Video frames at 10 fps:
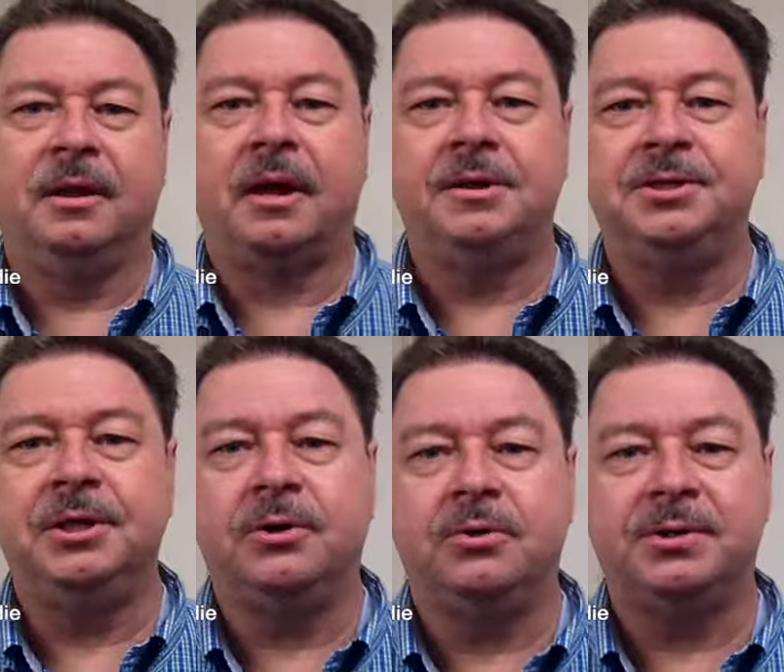The
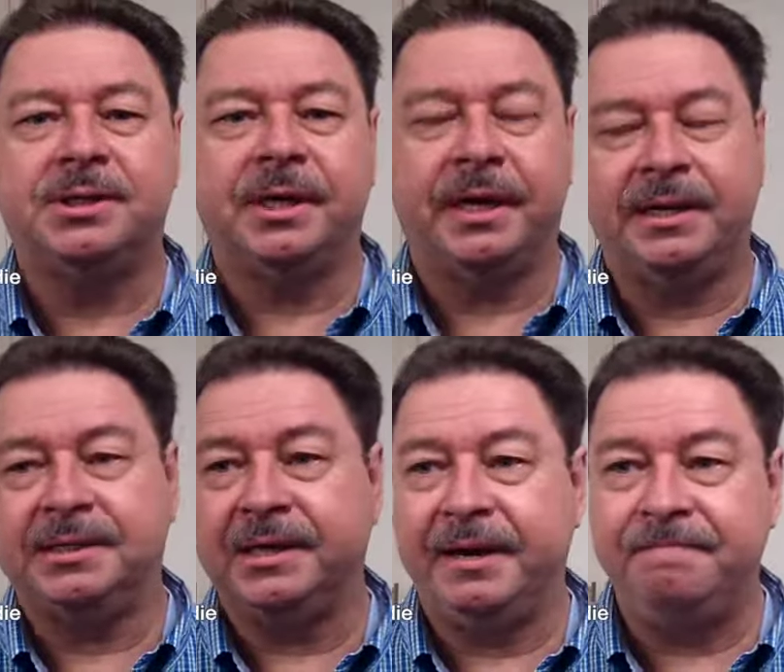coaching course
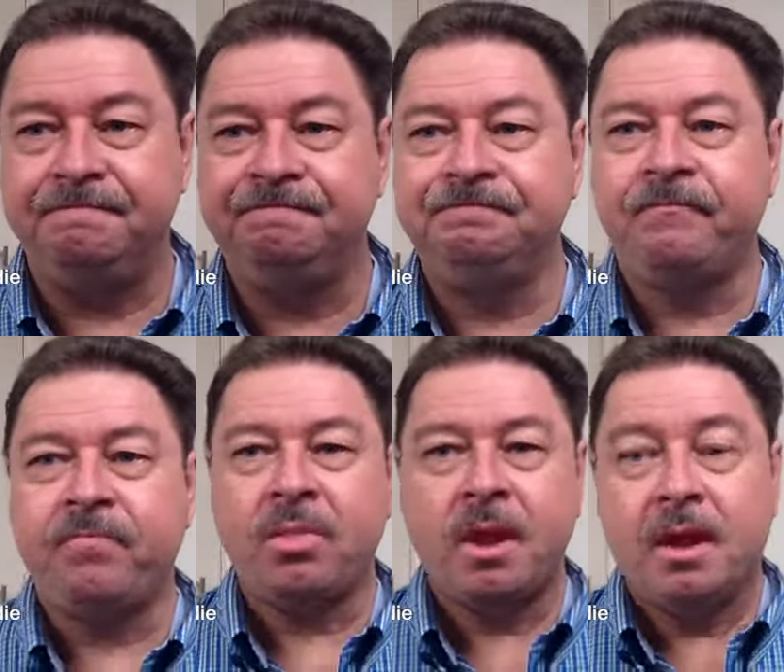has
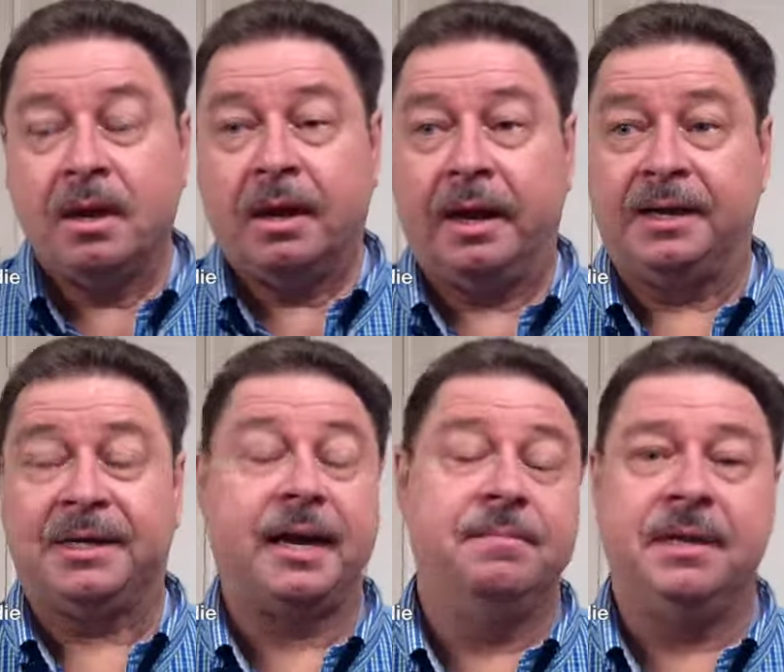
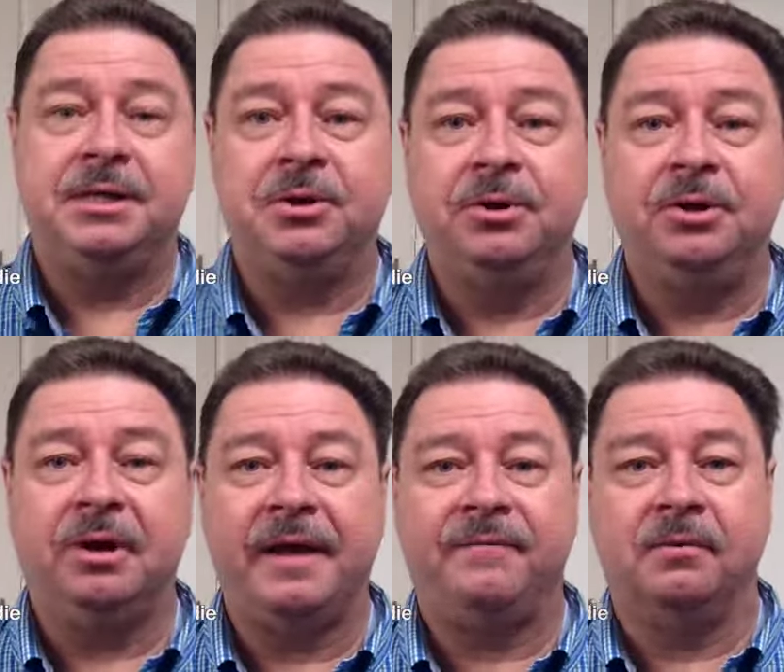taken me to a
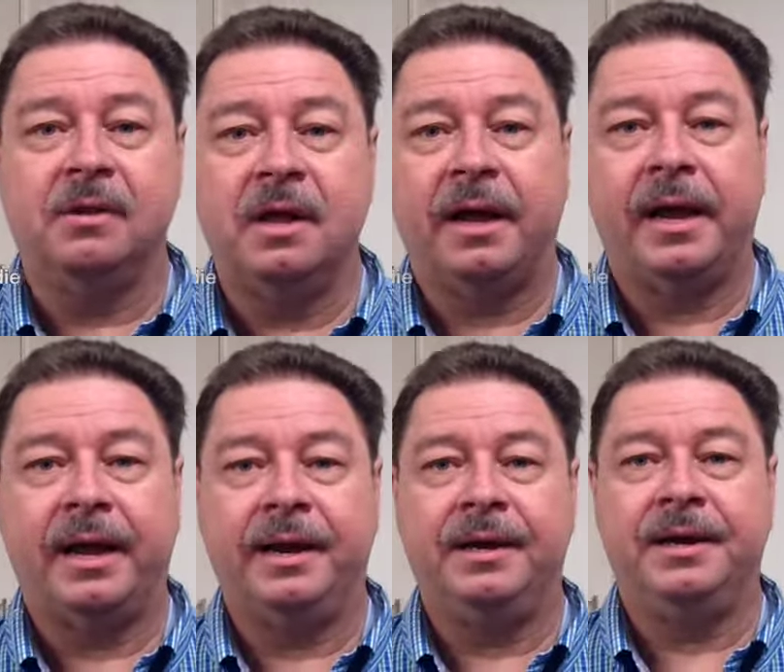new level
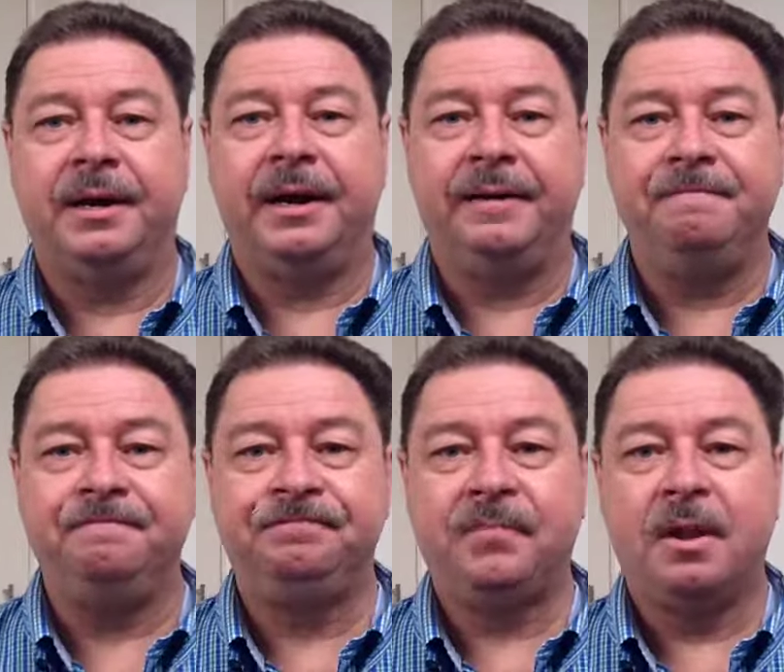and
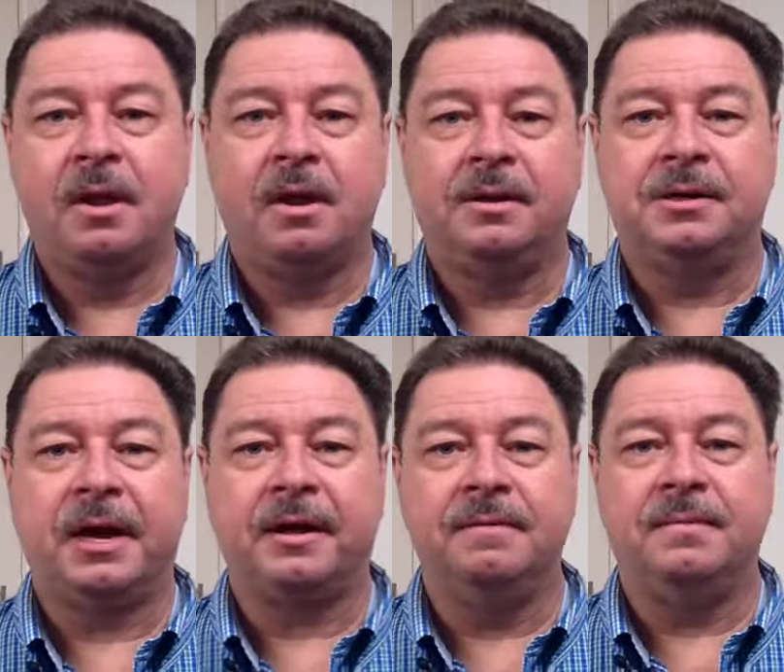
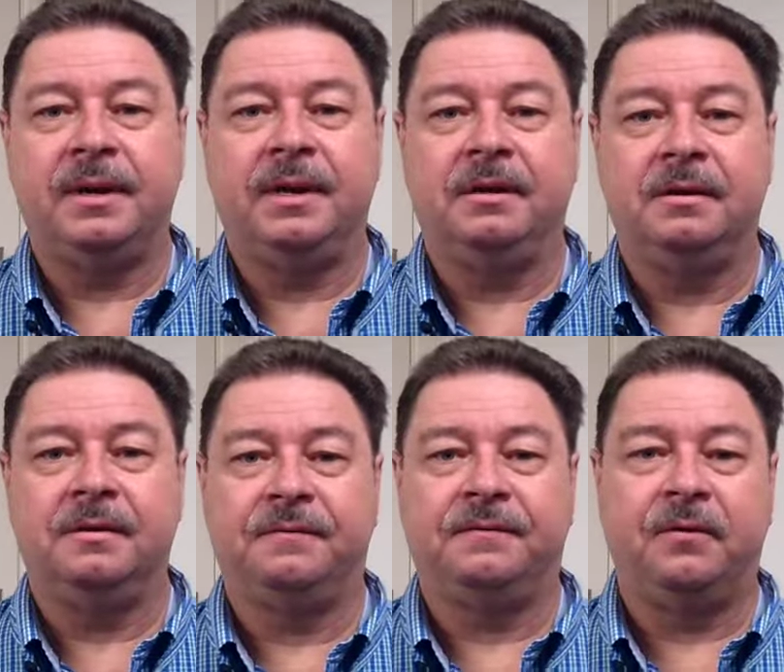taken me
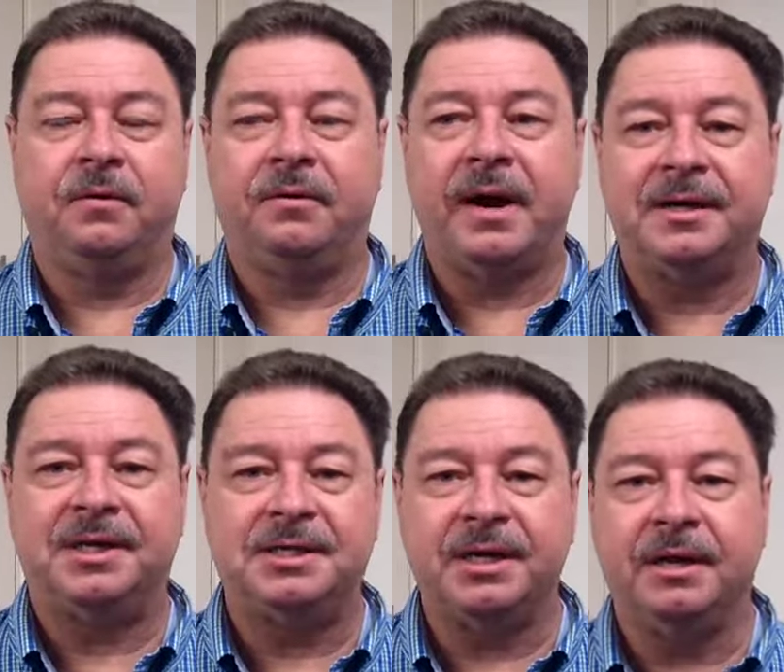for
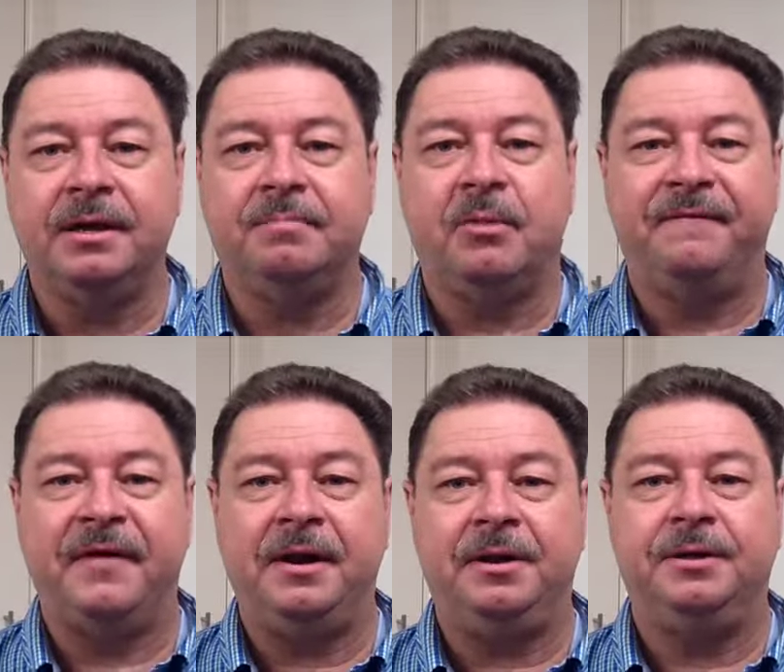testing my
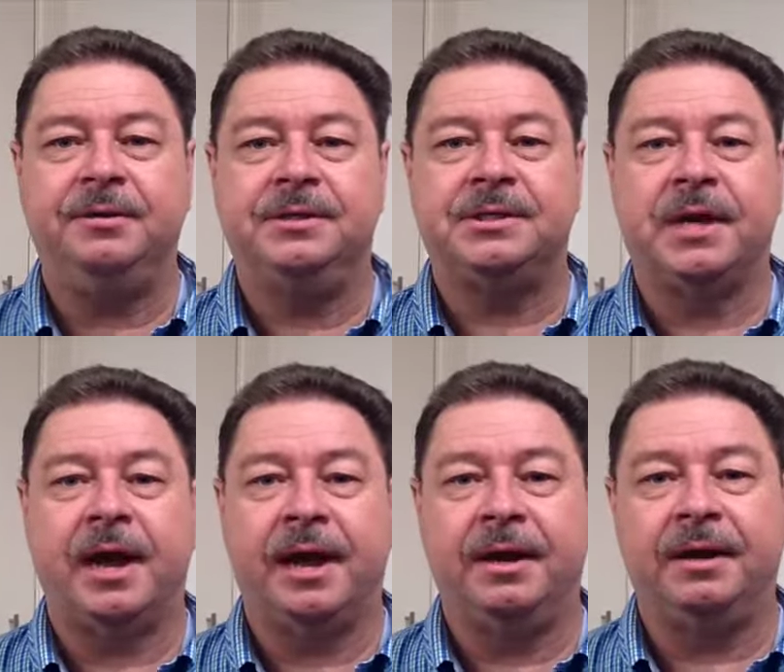values
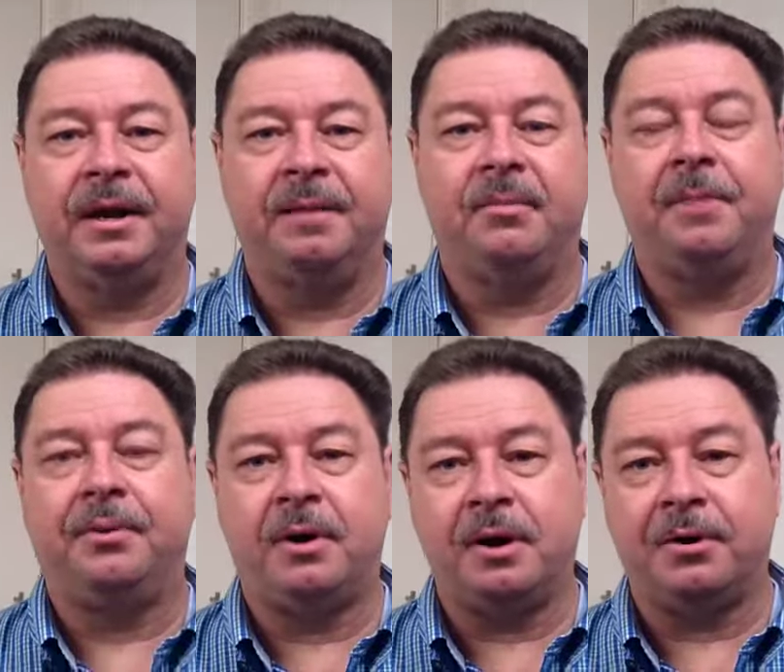and my
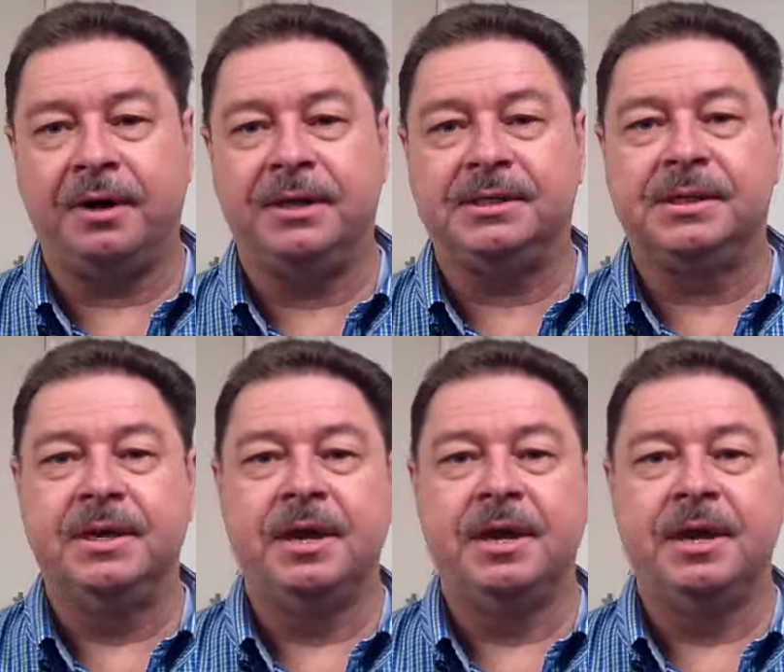priorities